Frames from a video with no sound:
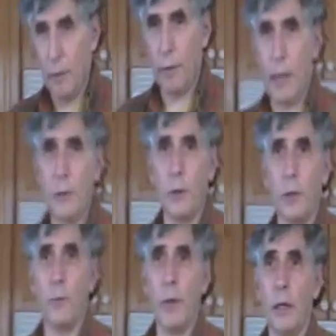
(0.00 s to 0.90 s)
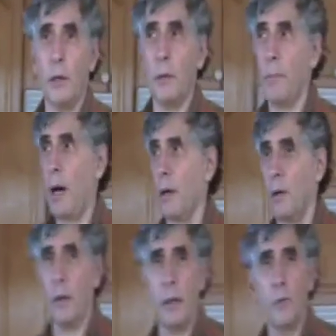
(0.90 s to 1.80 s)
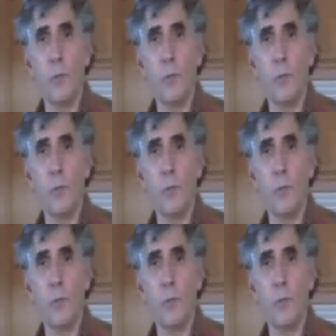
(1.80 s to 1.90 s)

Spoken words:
that you can read on the bottle. It